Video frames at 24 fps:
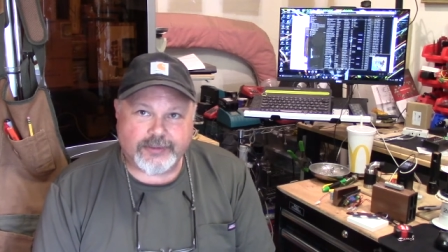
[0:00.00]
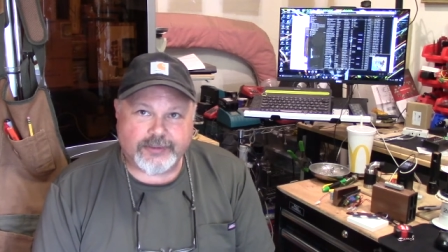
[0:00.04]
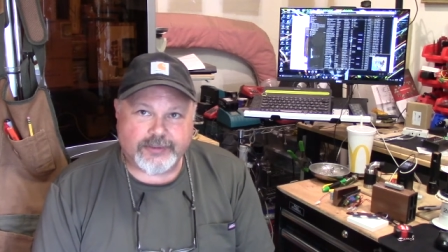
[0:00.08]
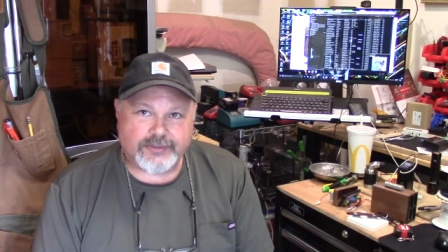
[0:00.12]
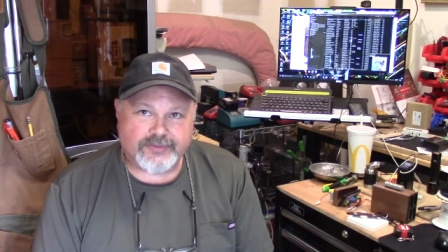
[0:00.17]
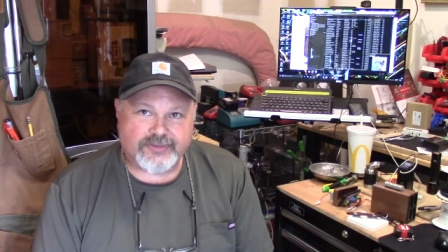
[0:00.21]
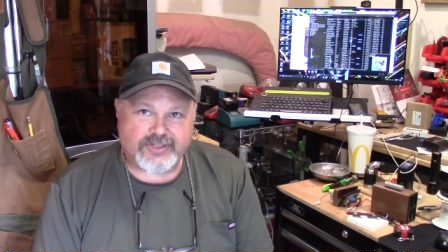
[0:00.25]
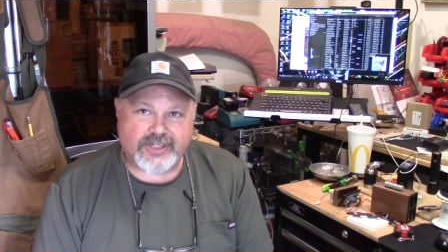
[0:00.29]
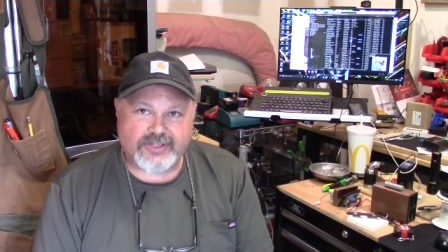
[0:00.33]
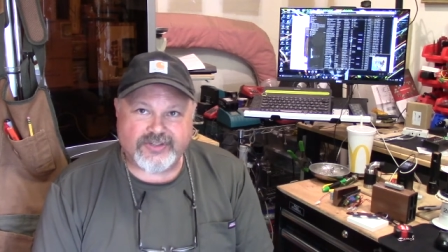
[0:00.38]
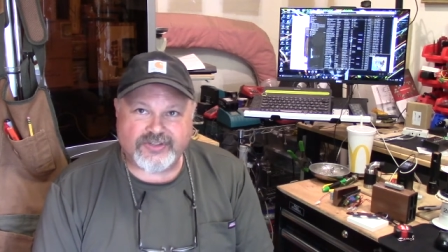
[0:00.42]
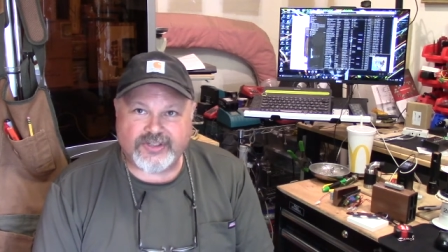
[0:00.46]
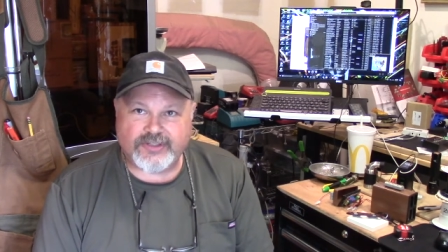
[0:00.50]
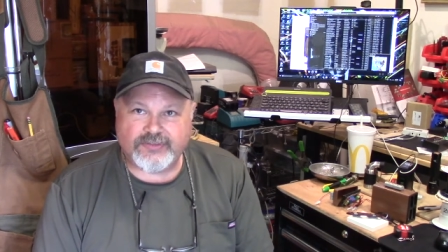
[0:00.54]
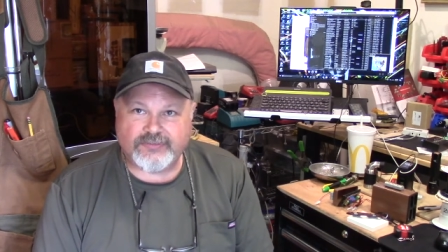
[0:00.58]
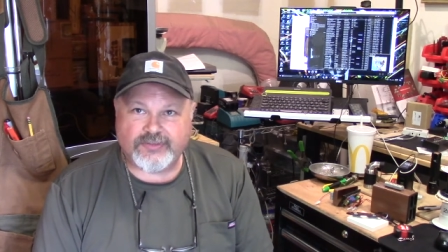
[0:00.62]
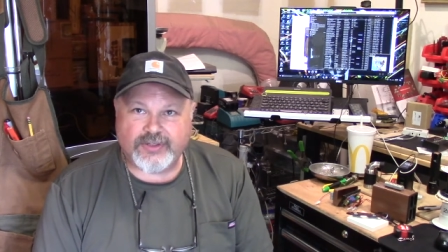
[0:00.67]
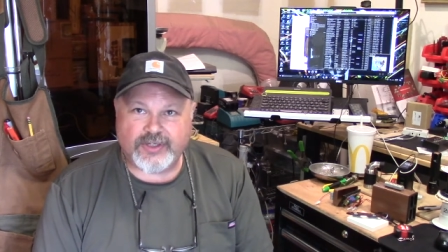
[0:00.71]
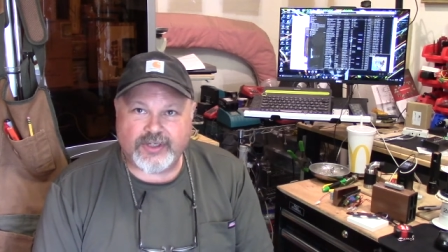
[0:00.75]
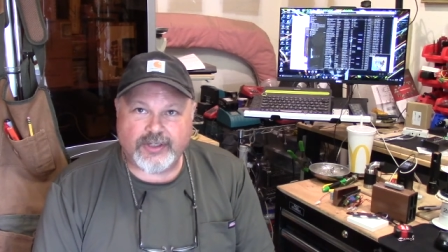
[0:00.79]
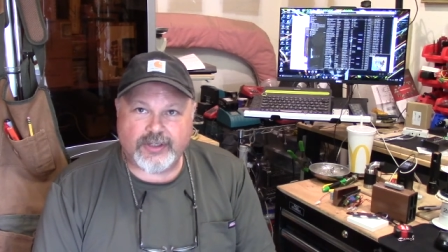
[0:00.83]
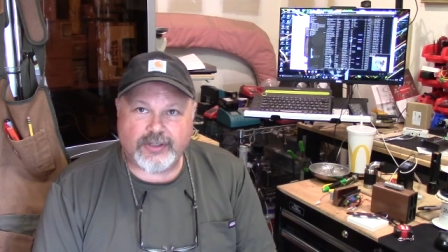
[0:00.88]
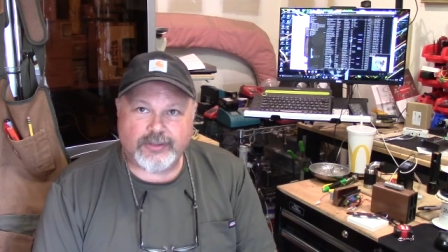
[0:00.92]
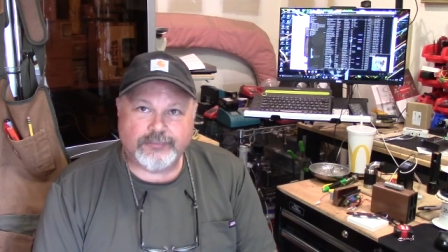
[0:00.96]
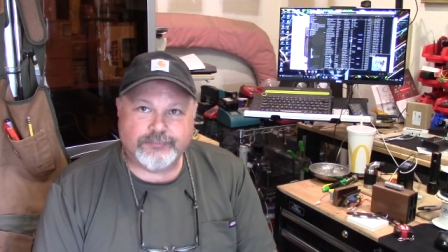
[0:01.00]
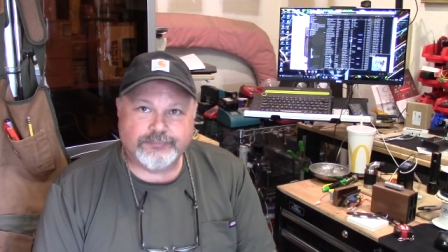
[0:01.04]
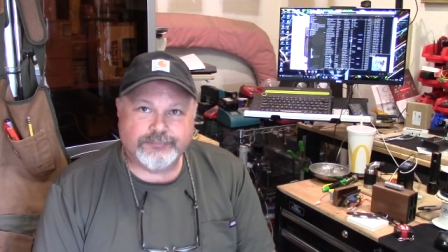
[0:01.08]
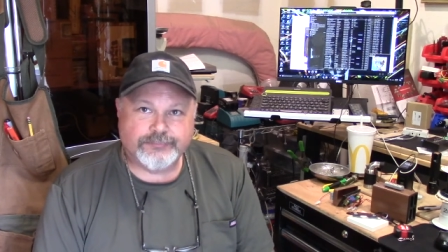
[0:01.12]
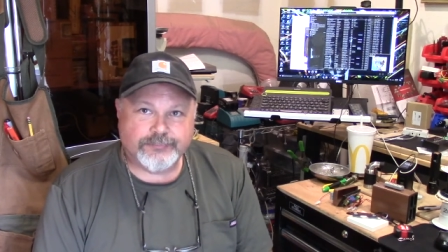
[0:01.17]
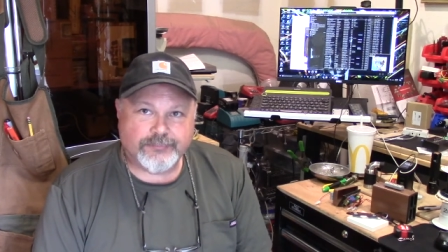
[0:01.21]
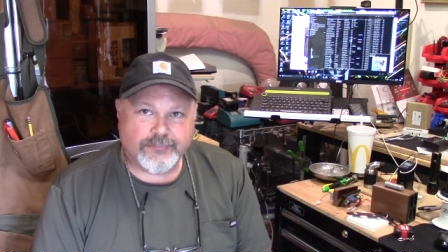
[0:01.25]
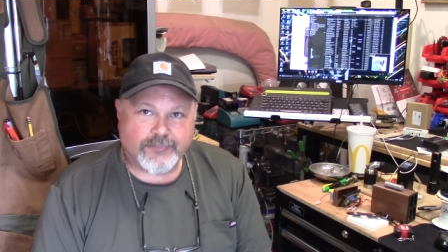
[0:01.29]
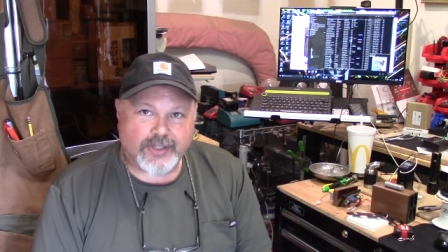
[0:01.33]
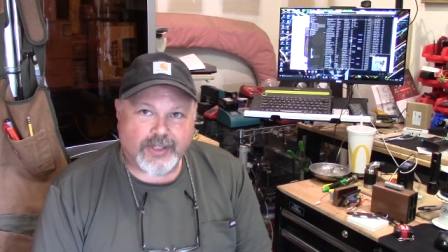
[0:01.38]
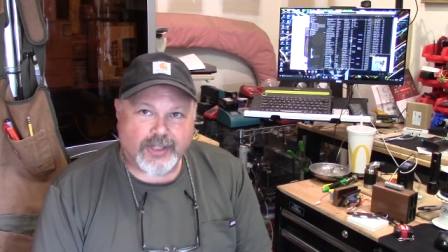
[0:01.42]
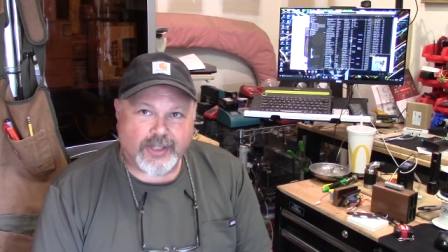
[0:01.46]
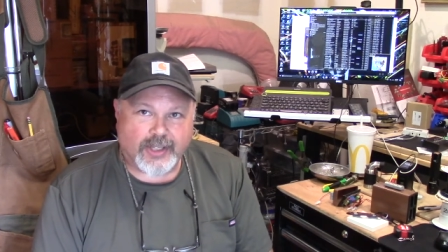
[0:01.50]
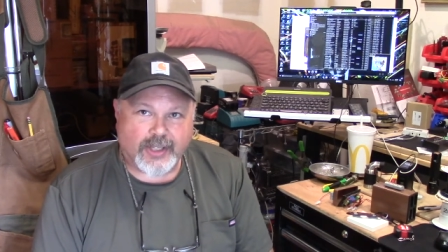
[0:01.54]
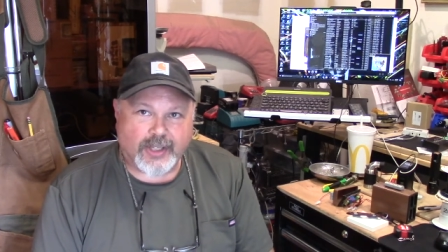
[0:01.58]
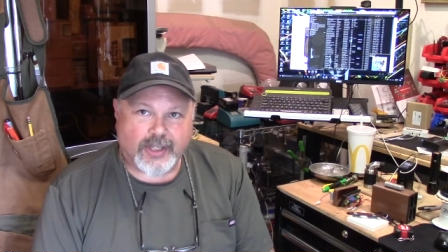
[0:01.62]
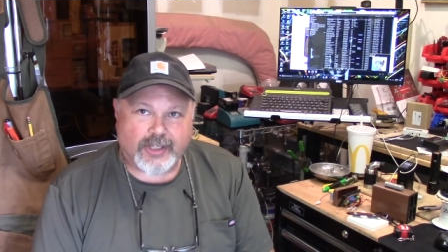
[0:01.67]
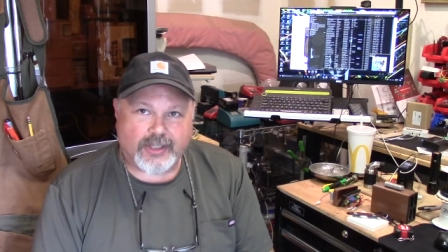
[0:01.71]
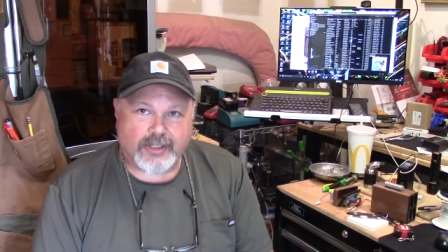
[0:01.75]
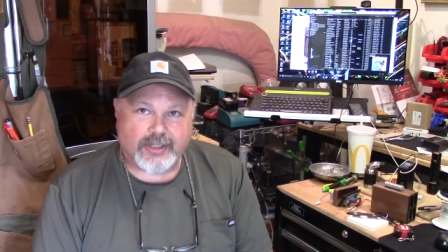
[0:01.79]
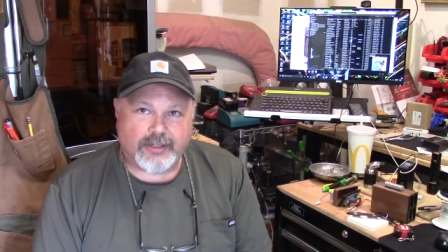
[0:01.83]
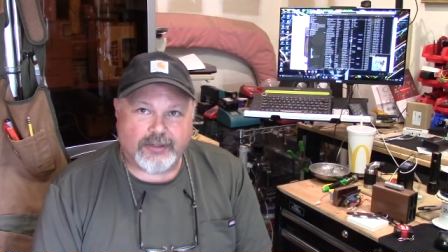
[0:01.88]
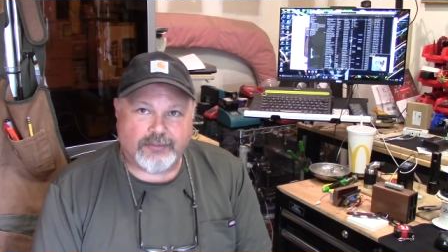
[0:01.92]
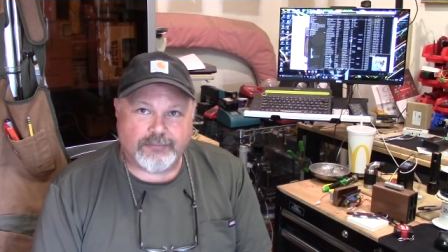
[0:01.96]
tasting video,
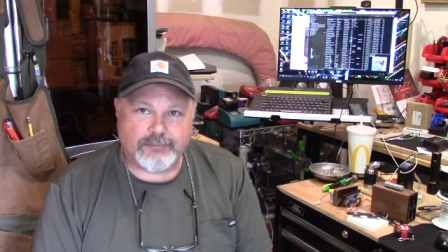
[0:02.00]
a